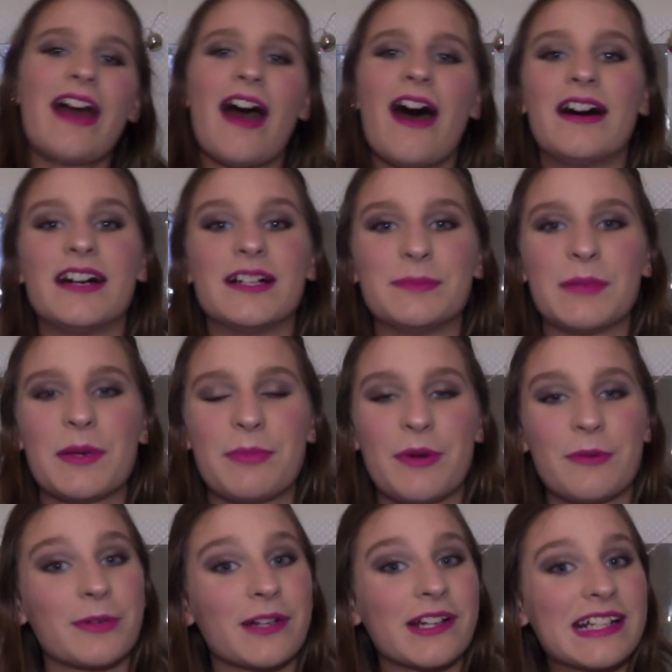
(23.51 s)
but
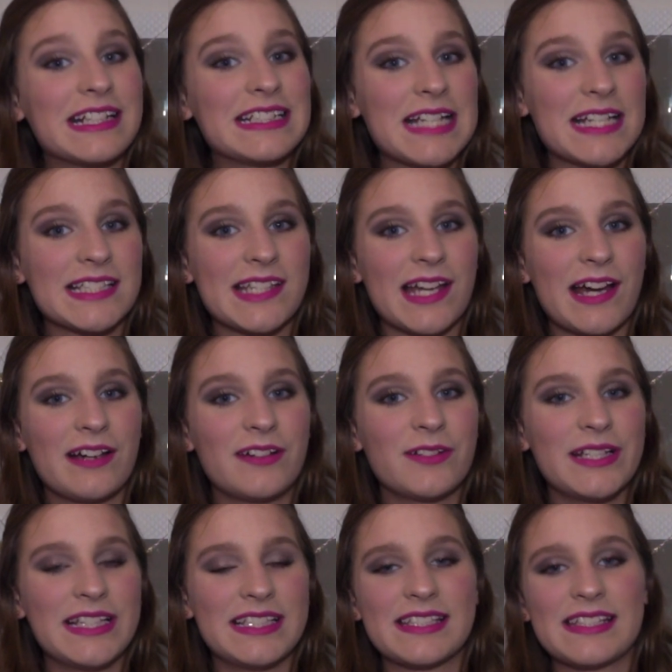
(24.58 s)
we're going to test
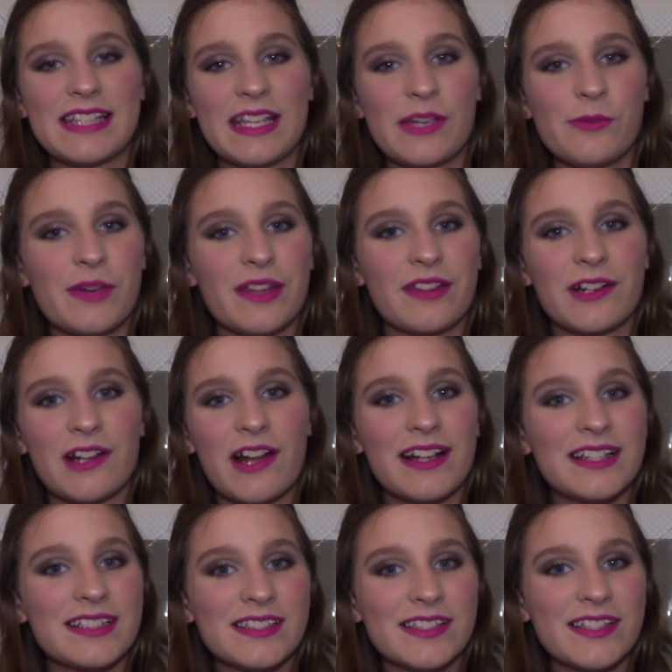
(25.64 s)
out and see whether or not
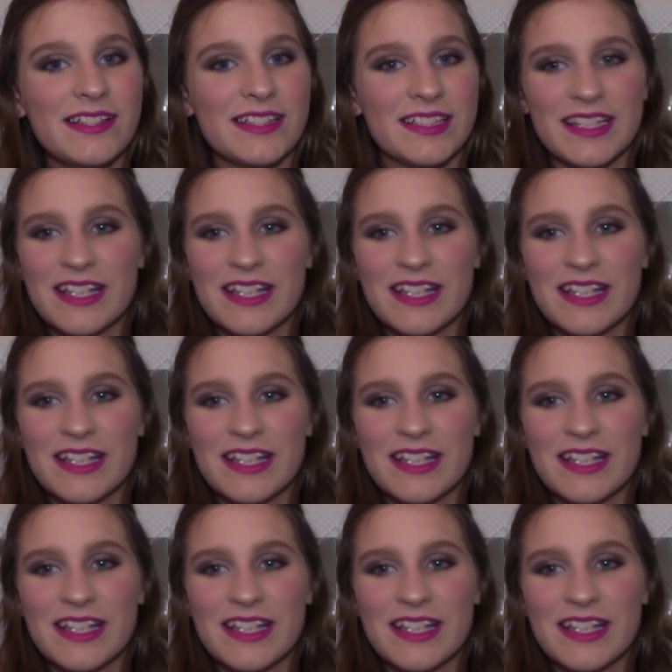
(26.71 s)
it's good.